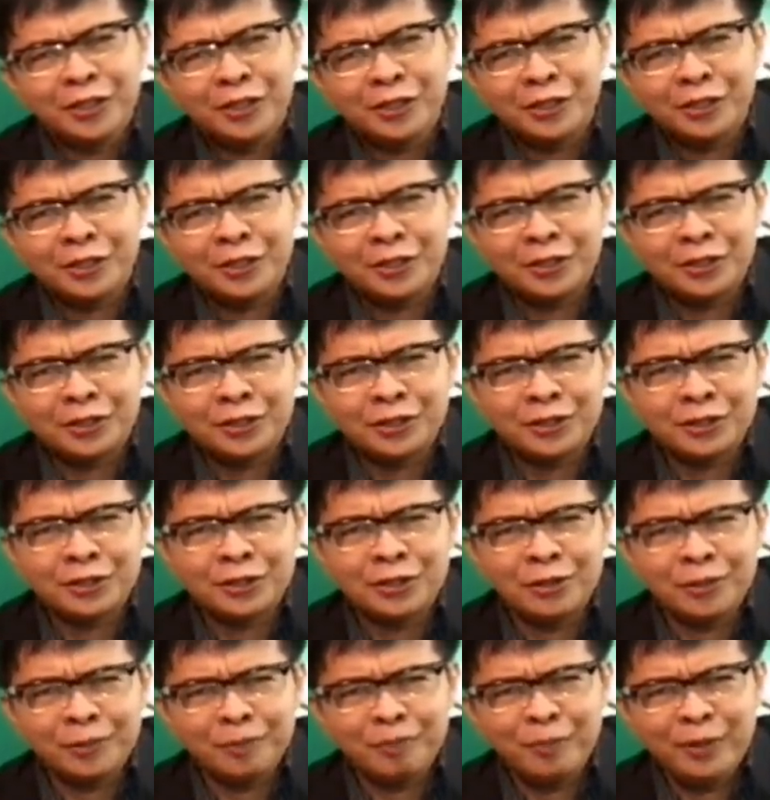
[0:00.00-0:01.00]

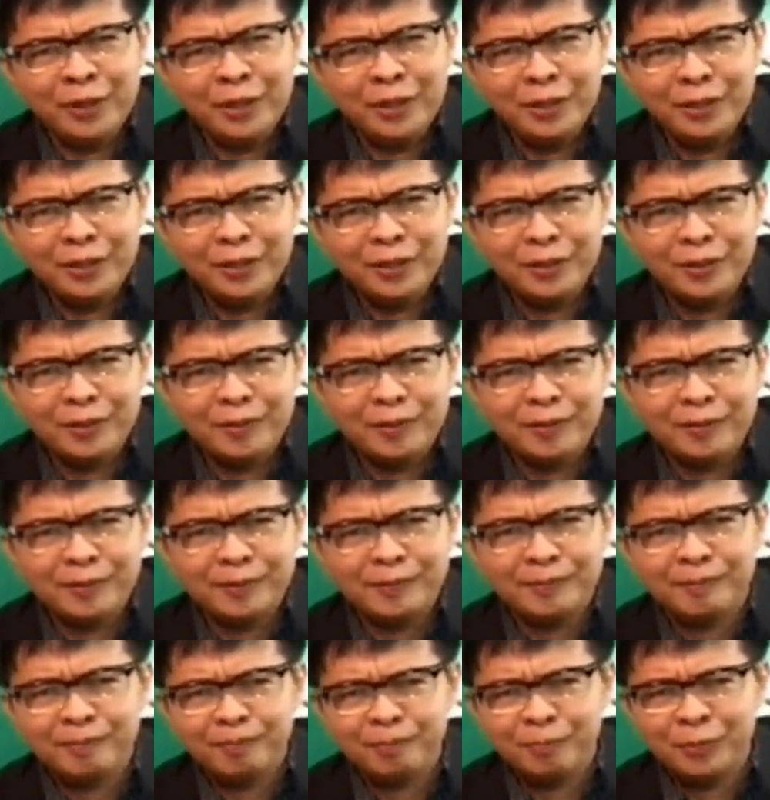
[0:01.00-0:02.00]
is being
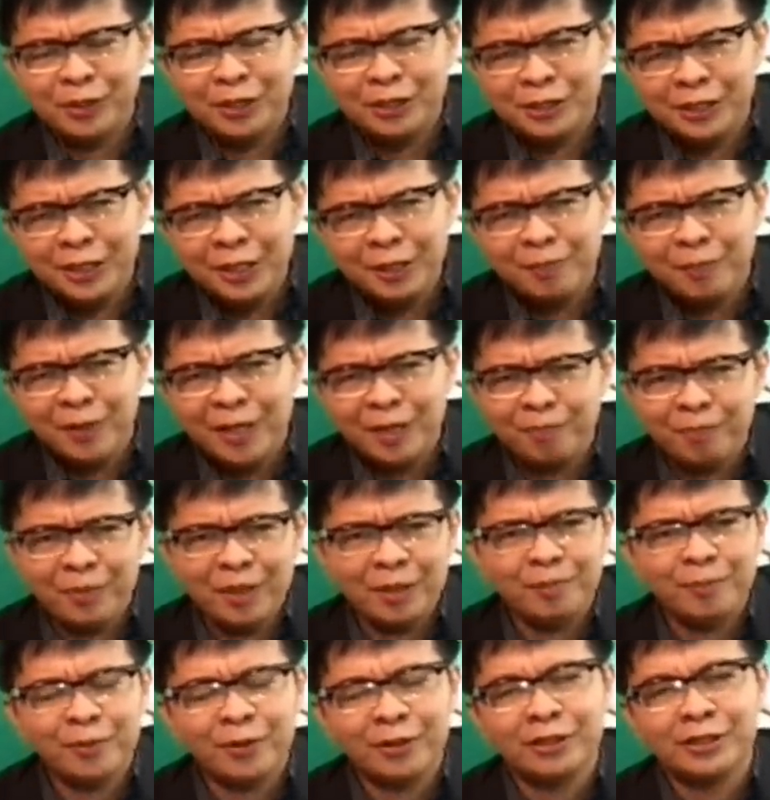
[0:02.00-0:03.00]
perceived by
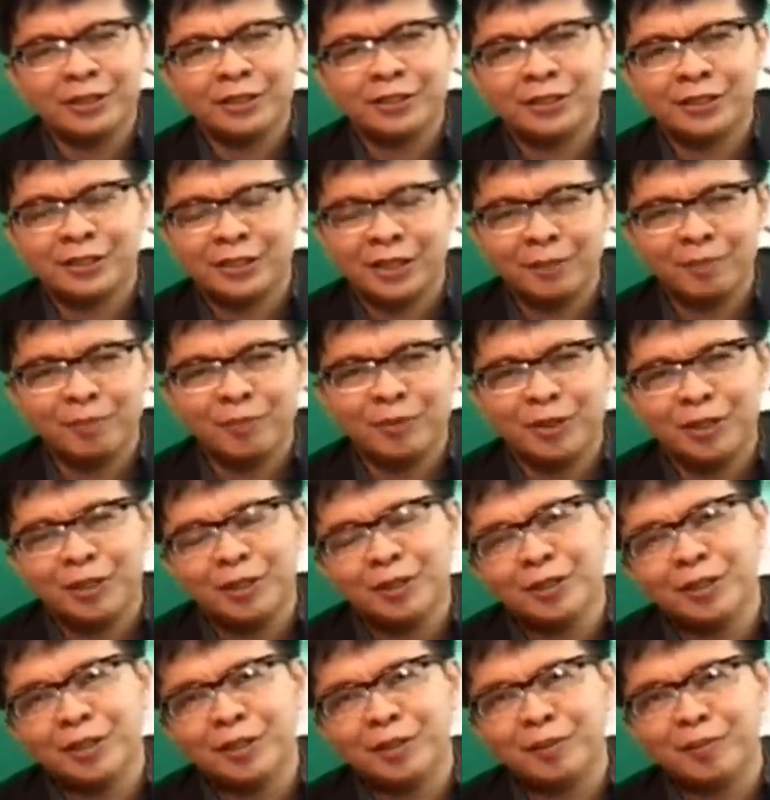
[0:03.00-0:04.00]
people as
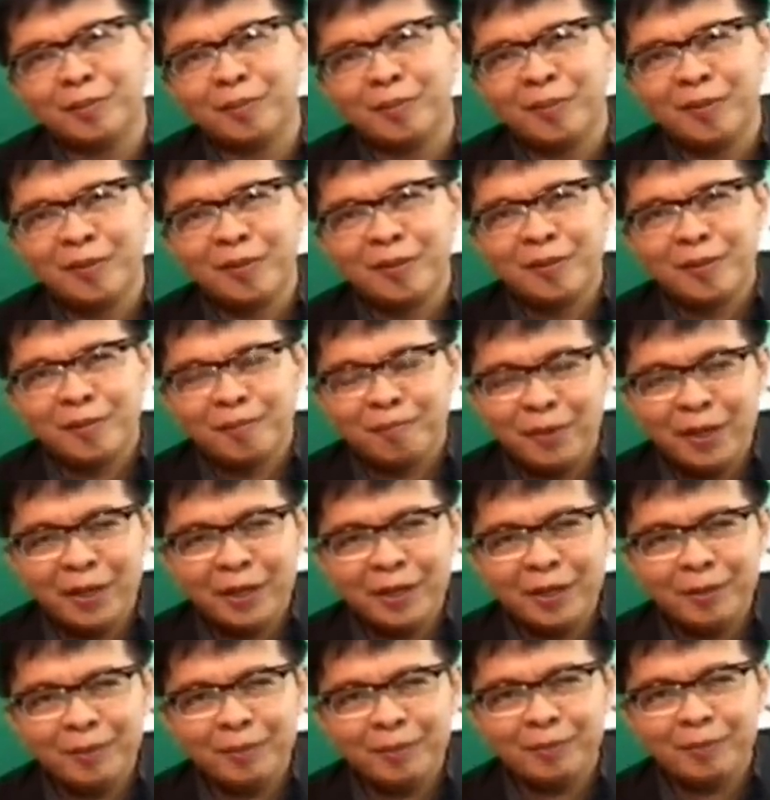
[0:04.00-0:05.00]
something
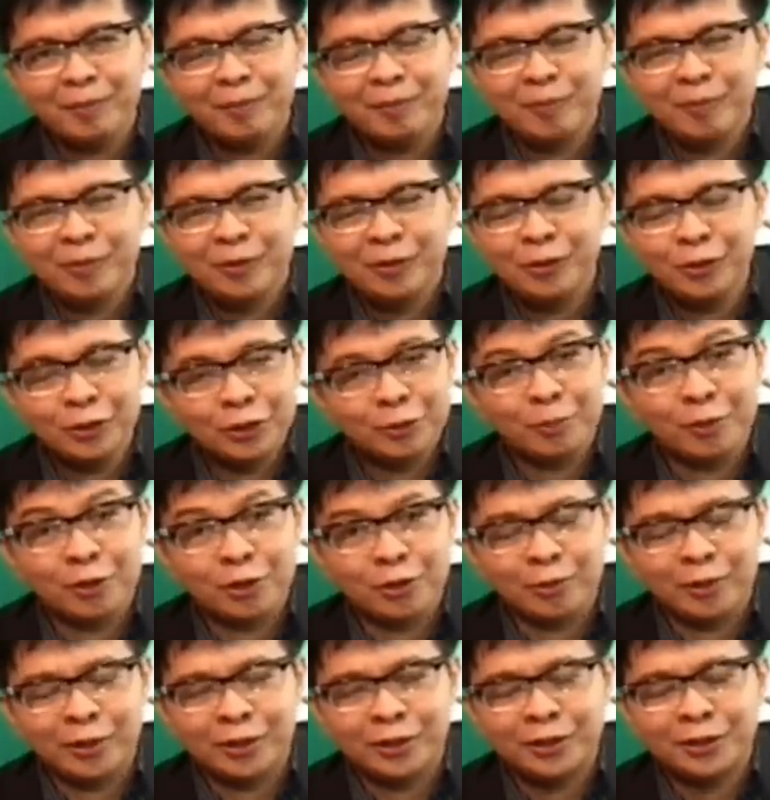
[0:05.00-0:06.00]
very useful
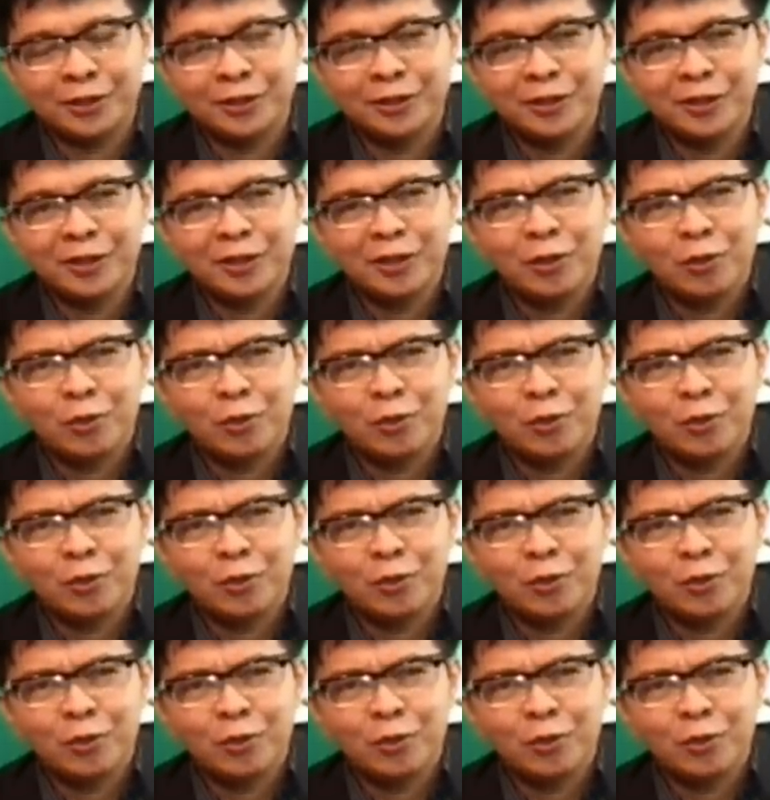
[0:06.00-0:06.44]
to us.